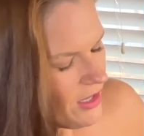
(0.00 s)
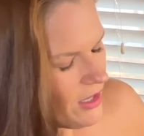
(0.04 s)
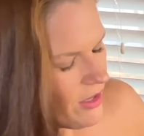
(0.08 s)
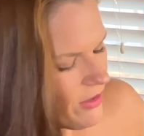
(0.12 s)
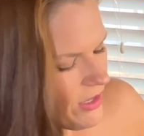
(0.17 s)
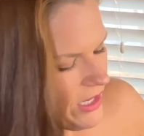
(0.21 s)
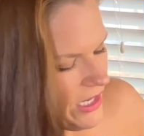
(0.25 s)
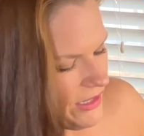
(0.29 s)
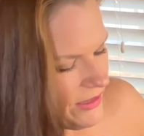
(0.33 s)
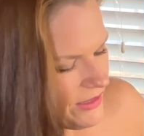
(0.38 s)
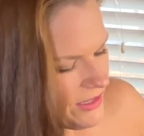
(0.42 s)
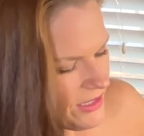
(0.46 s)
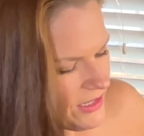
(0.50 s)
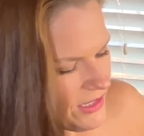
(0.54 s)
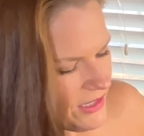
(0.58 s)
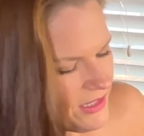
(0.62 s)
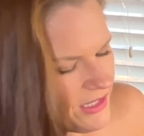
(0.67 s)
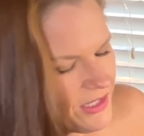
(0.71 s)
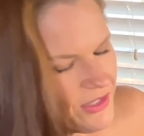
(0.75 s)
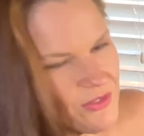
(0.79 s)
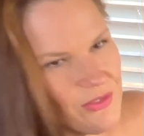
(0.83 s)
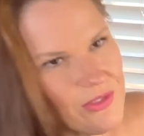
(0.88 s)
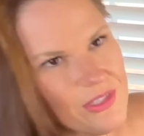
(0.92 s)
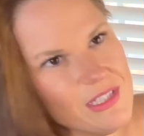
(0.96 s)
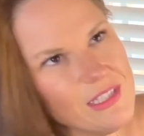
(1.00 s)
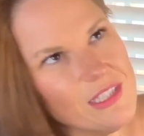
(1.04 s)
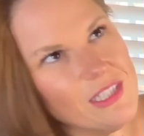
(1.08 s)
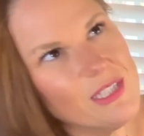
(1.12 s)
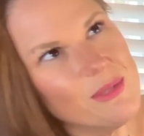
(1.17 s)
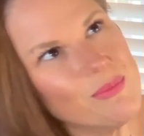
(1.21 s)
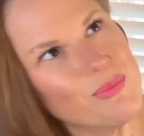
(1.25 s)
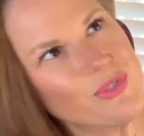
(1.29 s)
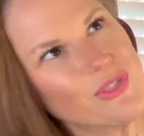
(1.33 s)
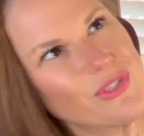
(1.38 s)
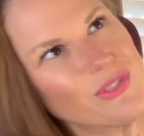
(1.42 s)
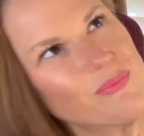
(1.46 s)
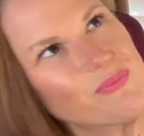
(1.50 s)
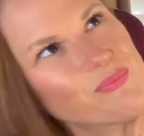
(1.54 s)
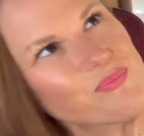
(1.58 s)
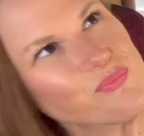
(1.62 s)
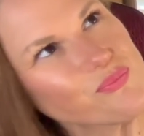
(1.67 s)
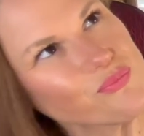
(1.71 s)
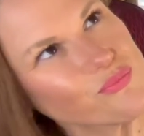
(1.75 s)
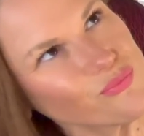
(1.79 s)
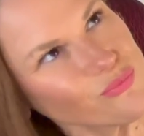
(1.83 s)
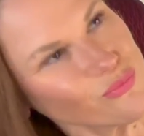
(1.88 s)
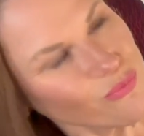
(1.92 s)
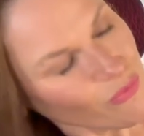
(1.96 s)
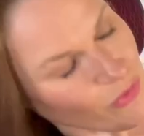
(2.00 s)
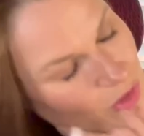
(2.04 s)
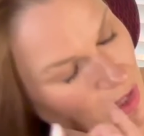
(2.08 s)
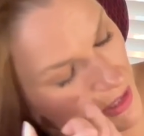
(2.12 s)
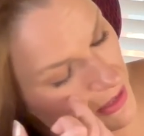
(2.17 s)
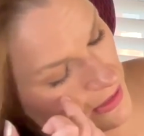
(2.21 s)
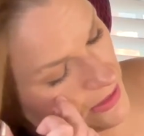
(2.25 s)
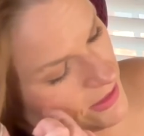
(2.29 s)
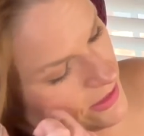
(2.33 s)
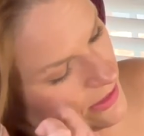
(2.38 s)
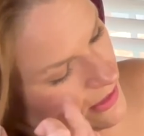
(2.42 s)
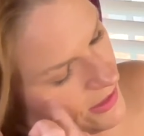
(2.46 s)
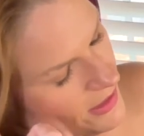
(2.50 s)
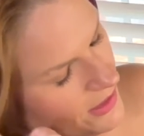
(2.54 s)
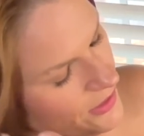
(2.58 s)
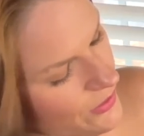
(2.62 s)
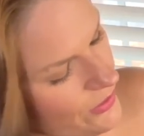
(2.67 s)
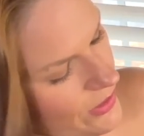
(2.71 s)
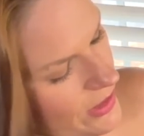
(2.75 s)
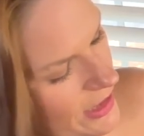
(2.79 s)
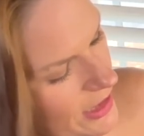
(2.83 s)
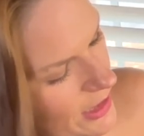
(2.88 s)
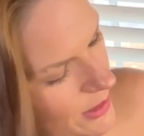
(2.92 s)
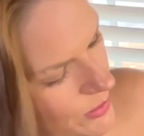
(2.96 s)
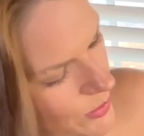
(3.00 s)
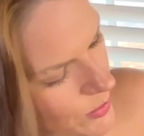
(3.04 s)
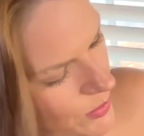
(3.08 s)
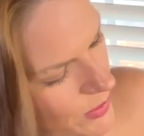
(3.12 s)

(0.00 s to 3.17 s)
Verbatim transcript: All right, let's see that Three of Cups. Let's see that Three of Cups,